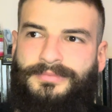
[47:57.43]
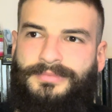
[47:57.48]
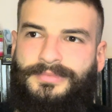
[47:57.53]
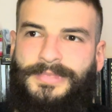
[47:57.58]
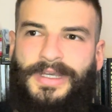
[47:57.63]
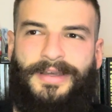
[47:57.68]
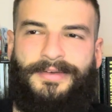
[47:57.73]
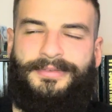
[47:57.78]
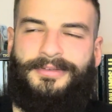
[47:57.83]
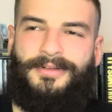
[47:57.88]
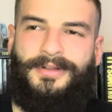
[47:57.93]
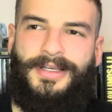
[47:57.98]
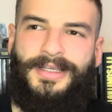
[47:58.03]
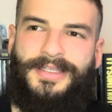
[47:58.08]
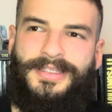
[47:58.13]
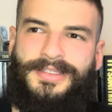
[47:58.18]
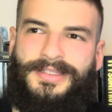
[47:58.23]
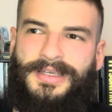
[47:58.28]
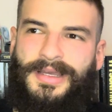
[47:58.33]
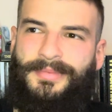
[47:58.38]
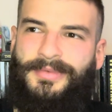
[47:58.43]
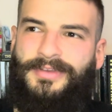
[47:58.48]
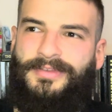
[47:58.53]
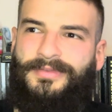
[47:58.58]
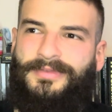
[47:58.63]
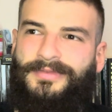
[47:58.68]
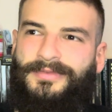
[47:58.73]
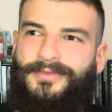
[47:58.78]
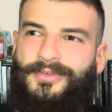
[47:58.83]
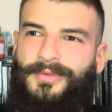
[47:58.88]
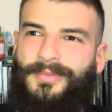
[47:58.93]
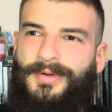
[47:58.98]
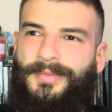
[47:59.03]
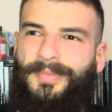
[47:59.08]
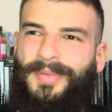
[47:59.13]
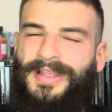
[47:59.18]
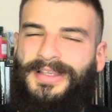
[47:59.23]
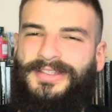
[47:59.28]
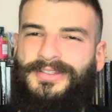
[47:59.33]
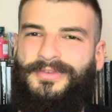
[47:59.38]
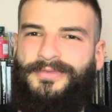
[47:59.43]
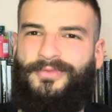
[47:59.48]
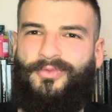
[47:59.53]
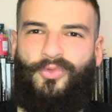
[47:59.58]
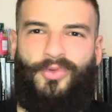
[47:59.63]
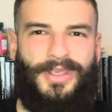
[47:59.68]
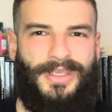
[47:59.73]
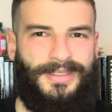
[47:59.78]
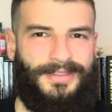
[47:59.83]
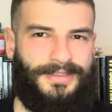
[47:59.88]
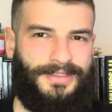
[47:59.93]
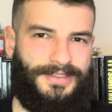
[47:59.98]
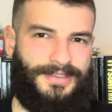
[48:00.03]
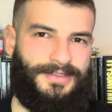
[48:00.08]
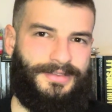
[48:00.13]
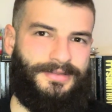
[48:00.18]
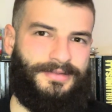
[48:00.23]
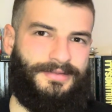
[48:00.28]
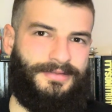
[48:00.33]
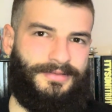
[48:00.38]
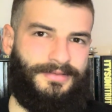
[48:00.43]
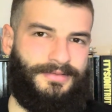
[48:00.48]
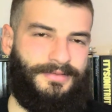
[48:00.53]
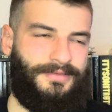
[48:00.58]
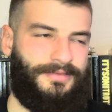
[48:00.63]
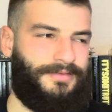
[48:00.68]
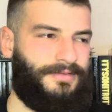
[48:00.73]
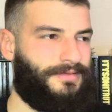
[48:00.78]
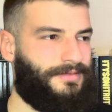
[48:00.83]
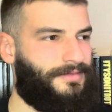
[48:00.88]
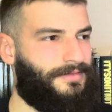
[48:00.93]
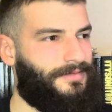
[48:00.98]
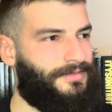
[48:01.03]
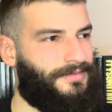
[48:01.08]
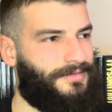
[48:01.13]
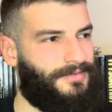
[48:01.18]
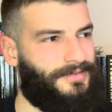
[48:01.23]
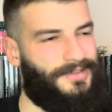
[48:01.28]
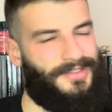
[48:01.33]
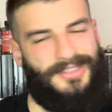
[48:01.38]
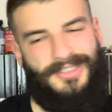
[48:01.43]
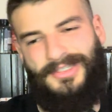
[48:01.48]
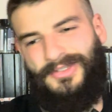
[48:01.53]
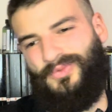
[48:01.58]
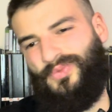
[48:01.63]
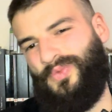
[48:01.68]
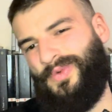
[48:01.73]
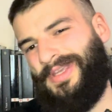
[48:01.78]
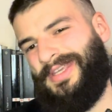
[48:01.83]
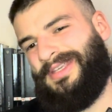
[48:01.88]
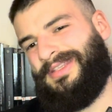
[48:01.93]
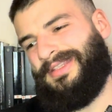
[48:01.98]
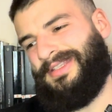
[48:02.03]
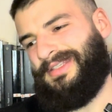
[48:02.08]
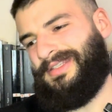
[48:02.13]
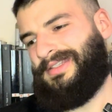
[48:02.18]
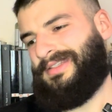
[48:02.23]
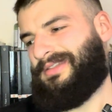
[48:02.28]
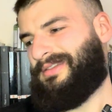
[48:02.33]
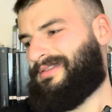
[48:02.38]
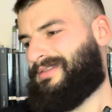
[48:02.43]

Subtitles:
I feel like it's coming from a place of weakness. It's just weakness.